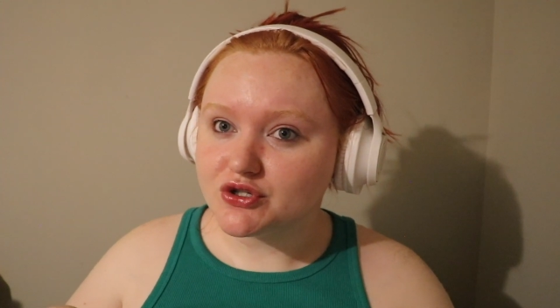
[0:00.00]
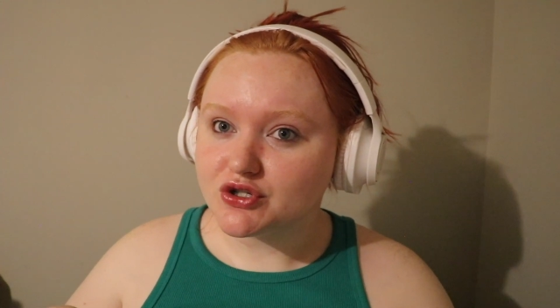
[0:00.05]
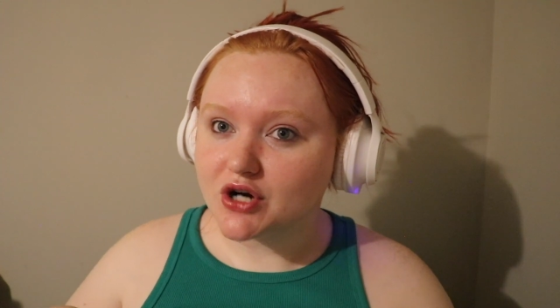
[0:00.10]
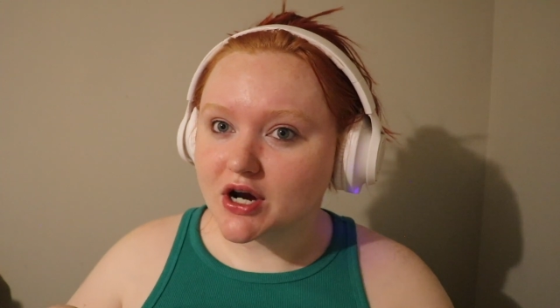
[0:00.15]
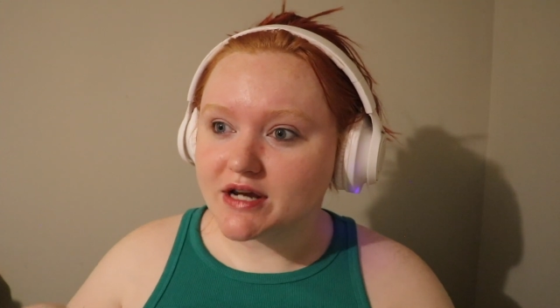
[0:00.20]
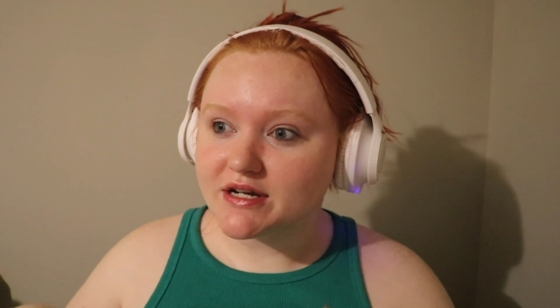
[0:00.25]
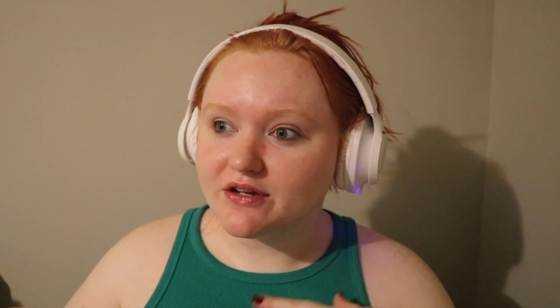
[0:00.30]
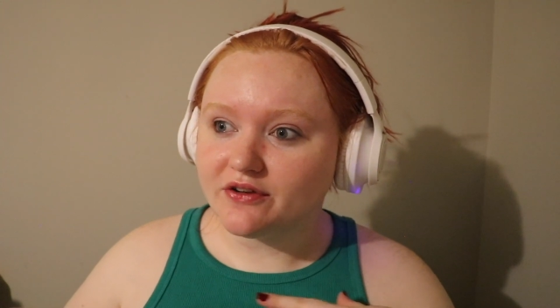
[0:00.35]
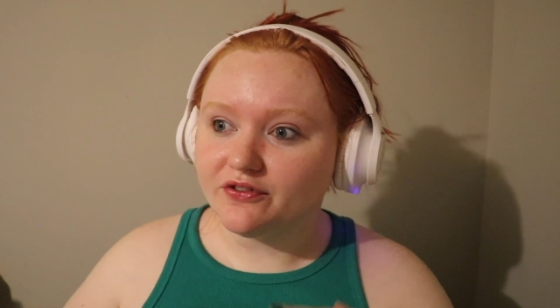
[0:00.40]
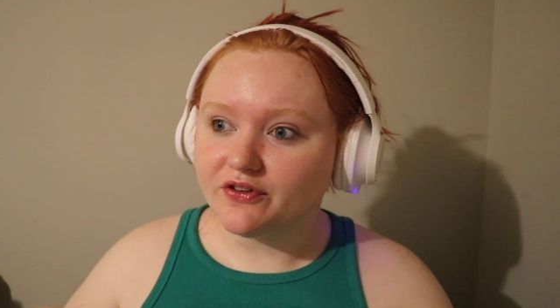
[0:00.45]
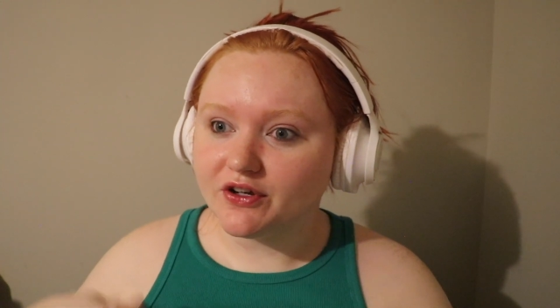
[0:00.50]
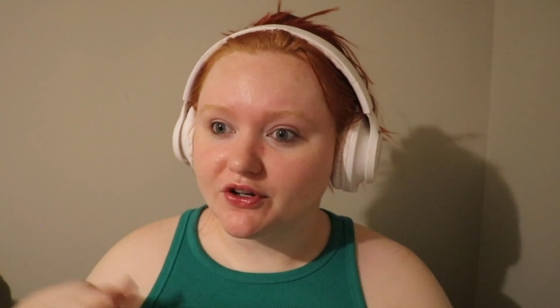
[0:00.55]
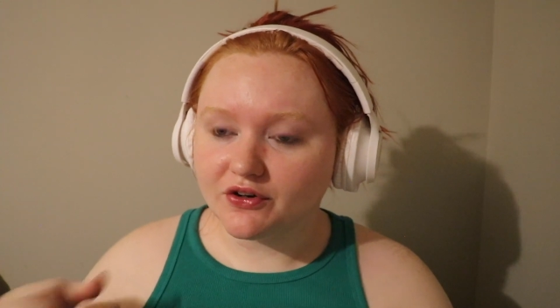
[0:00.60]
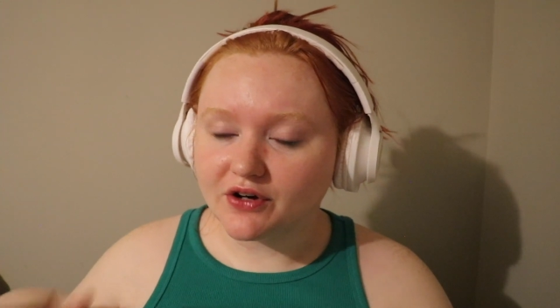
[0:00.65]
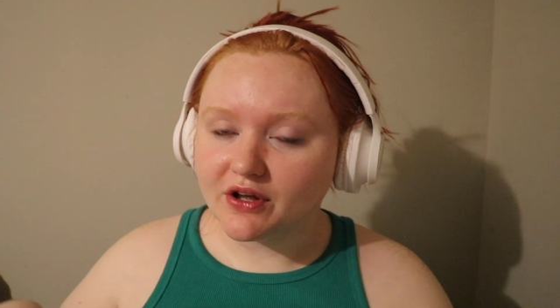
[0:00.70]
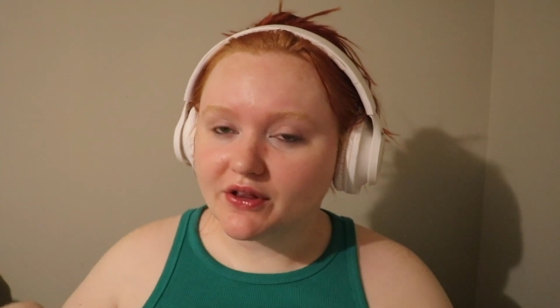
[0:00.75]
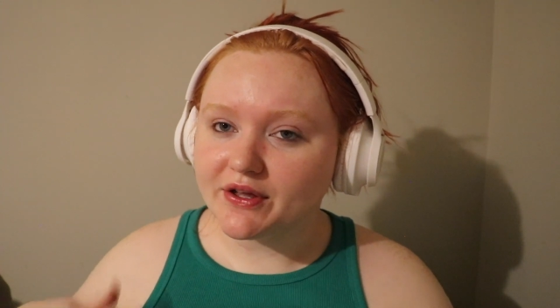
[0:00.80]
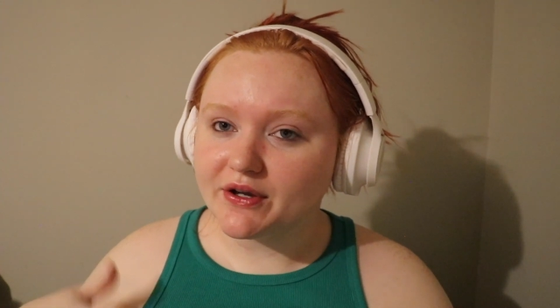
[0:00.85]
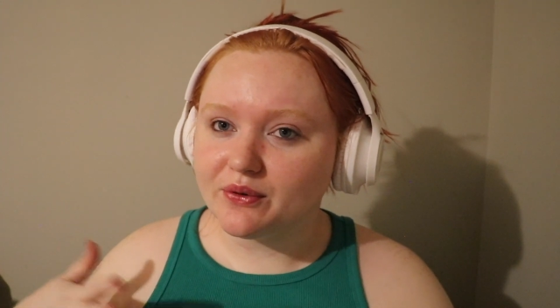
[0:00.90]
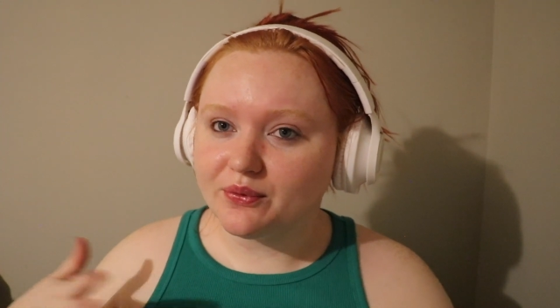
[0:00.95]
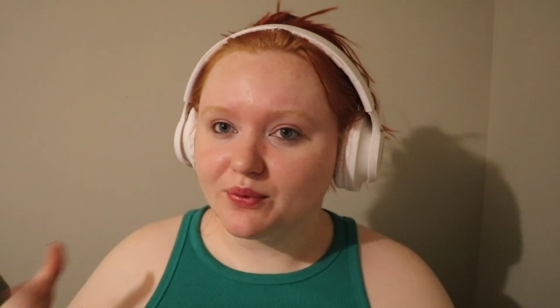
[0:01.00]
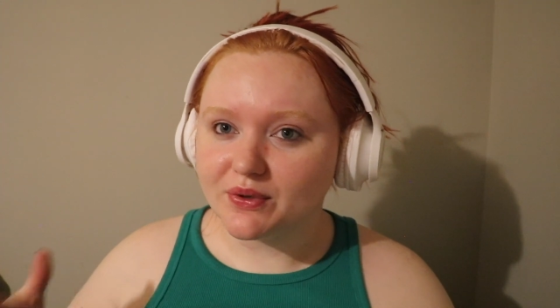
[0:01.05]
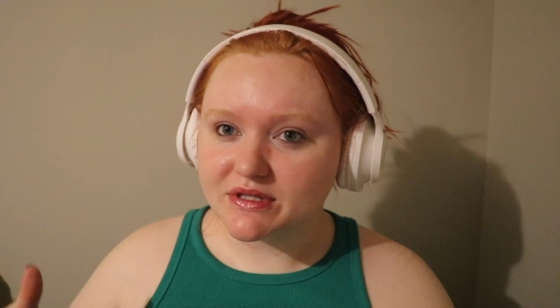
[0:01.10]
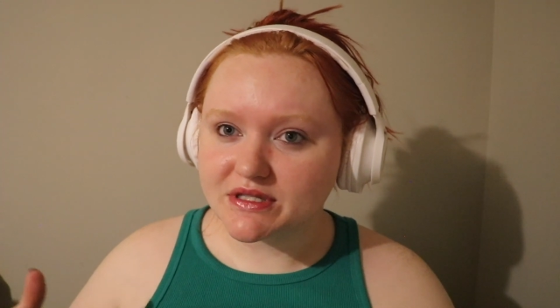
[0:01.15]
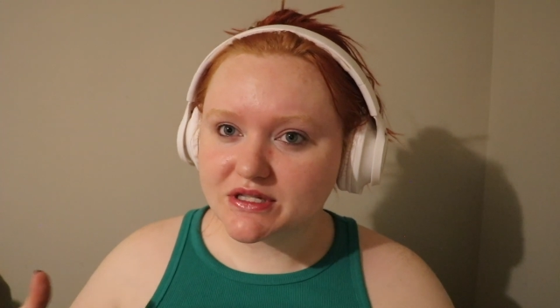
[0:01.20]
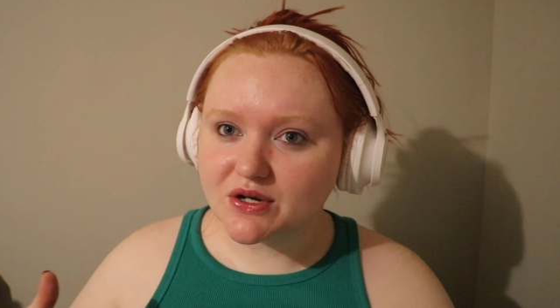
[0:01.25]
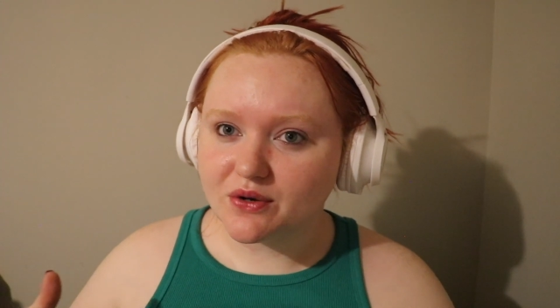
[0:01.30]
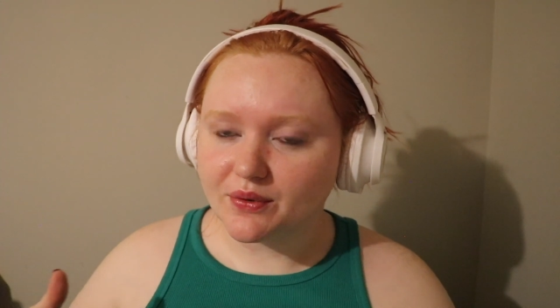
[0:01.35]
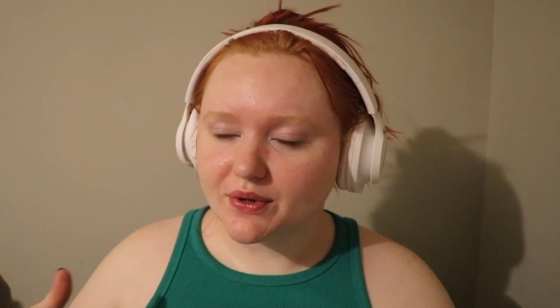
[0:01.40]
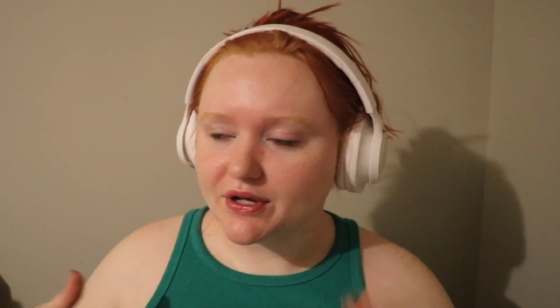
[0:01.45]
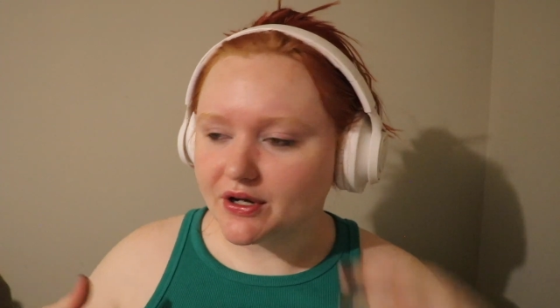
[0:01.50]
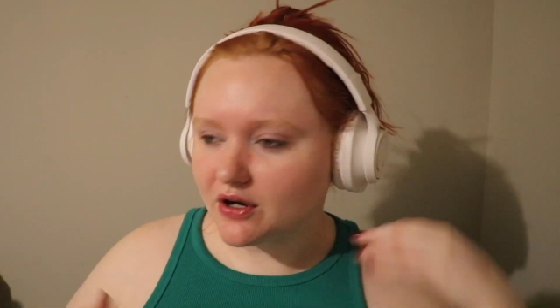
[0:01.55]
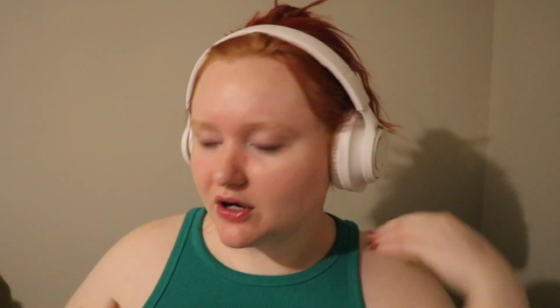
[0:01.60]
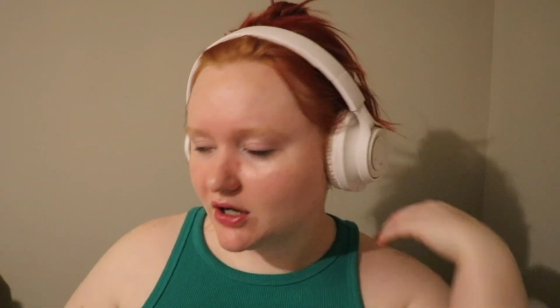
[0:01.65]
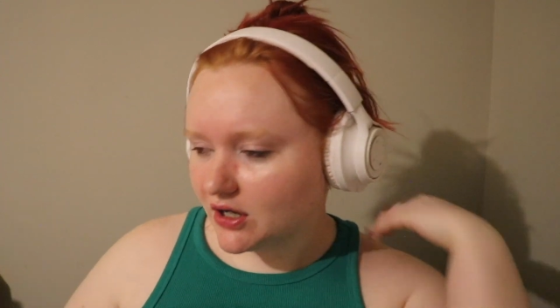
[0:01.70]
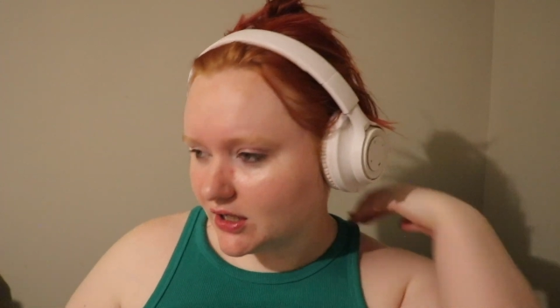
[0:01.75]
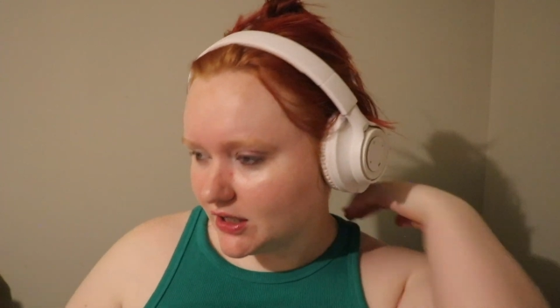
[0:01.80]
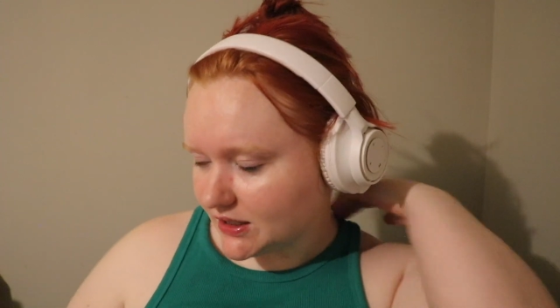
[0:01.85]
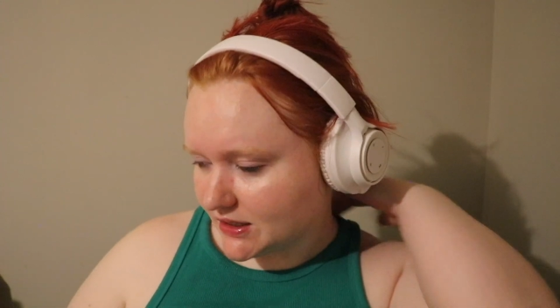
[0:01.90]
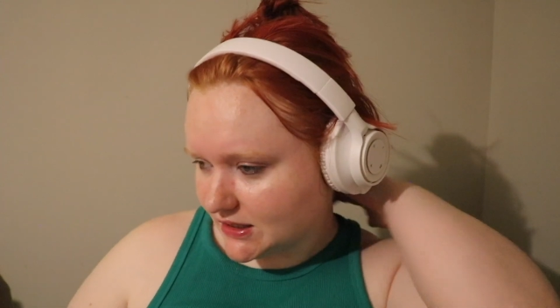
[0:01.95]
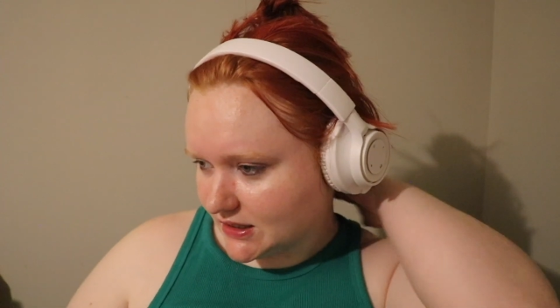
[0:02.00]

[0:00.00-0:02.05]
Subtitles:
trying to figure out like what's going on,